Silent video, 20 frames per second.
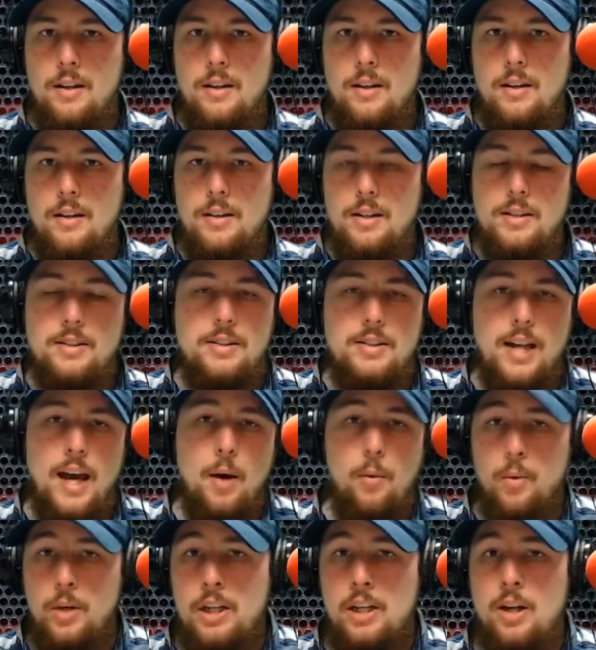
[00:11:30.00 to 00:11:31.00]
This is how
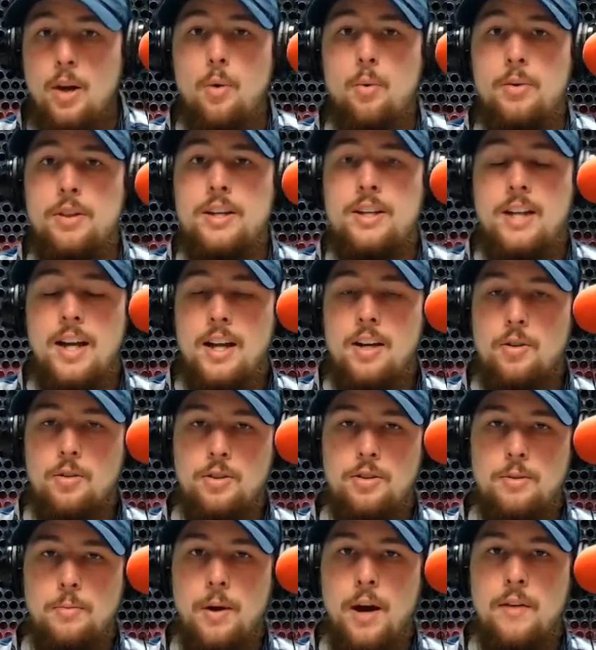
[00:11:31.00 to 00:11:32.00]
we know that Daniel
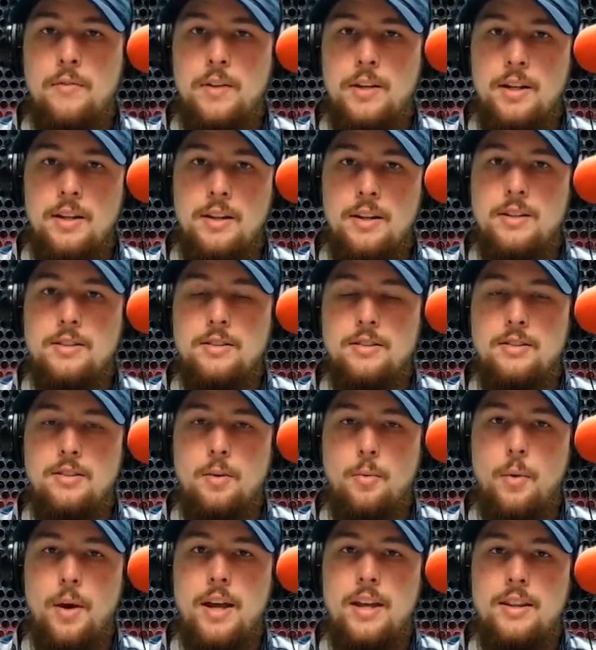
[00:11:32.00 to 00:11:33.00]
is a prophet, and this is
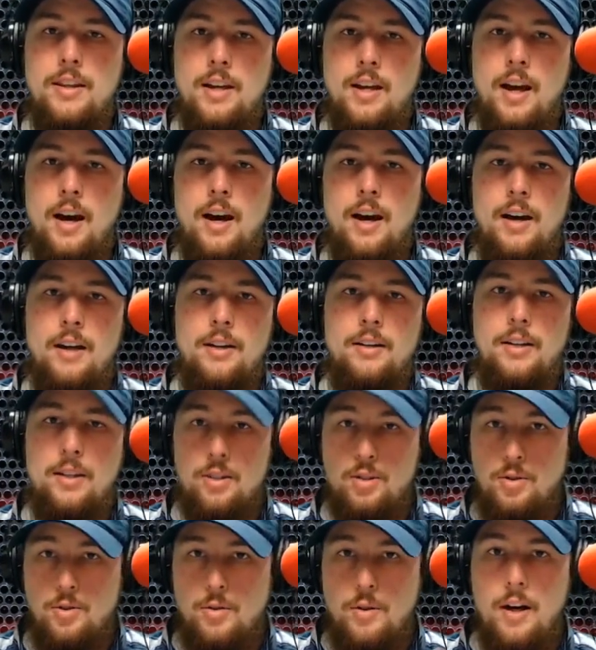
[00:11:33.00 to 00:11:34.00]
the way that God
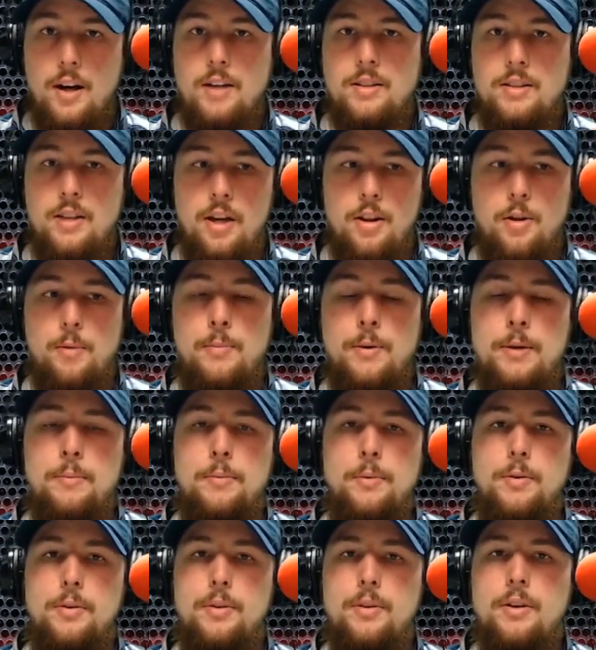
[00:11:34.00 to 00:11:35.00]
instructs other
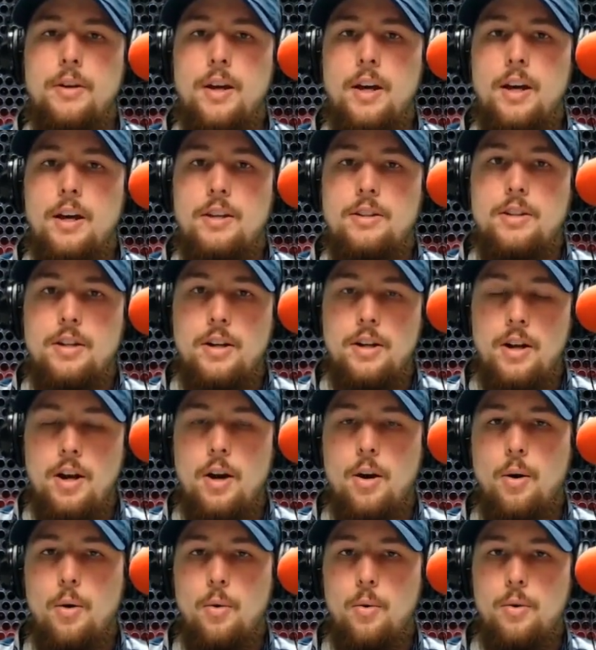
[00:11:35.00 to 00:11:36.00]
people to
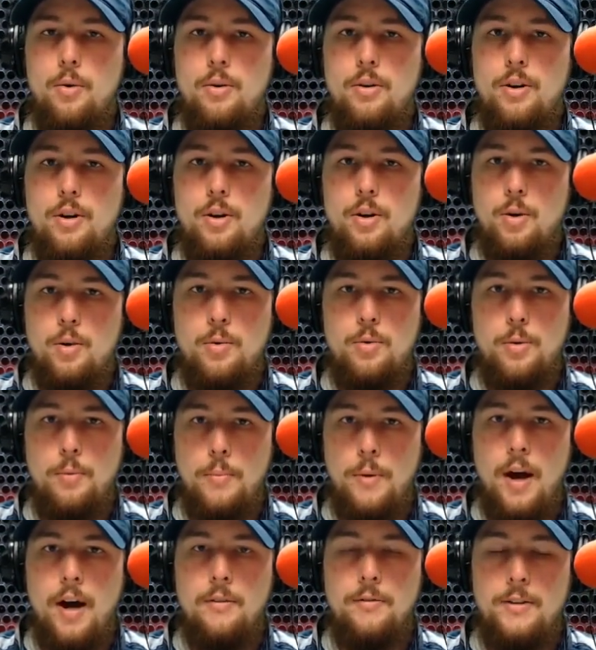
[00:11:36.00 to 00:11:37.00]
know who the
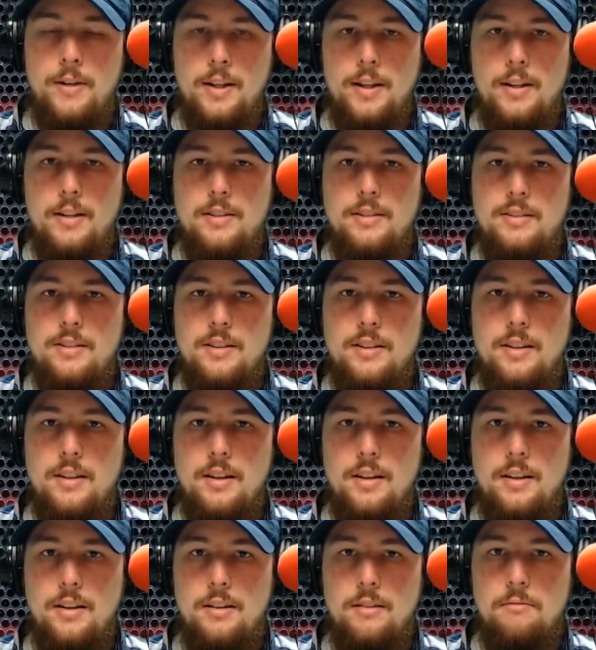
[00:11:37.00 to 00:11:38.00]
prophet is
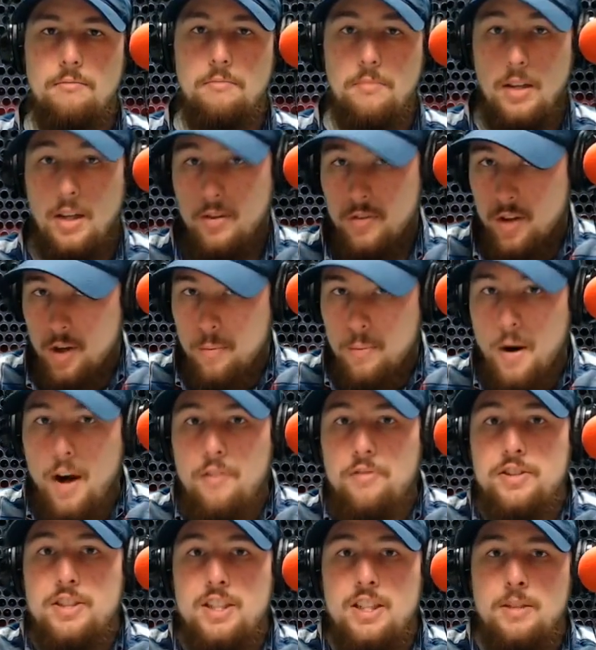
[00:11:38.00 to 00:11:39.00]
if their
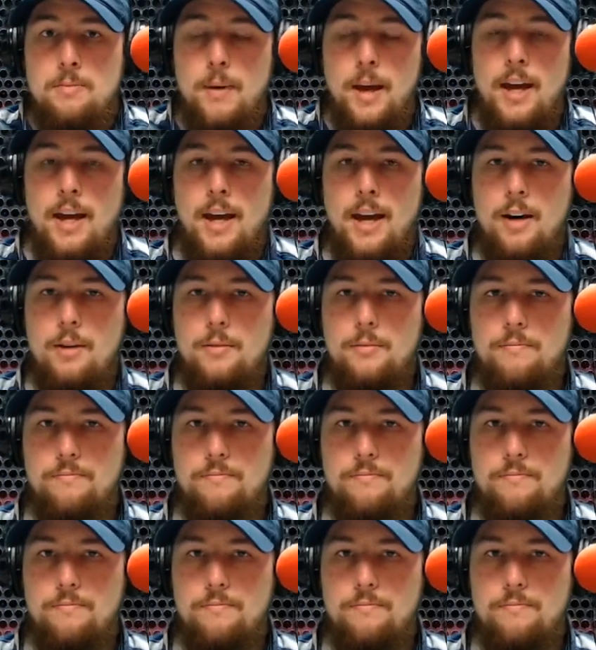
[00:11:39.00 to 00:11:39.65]
prophecies pan out.